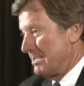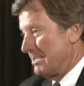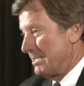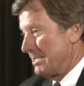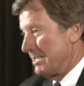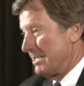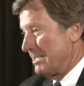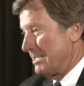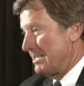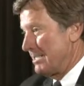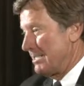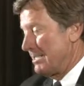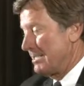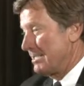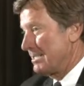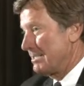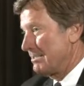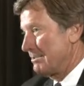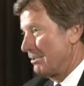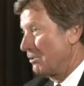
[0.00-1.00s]
And uh,
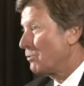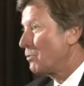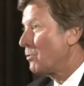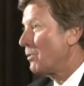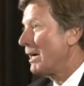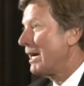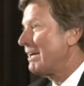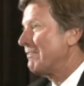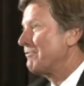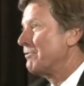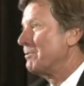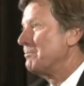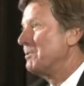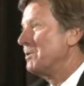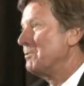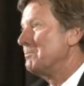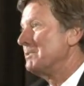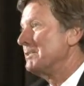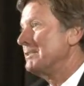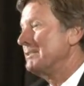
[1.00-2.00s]
a little quiet for a
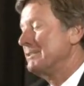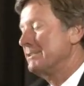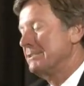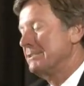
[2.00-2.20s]
moment.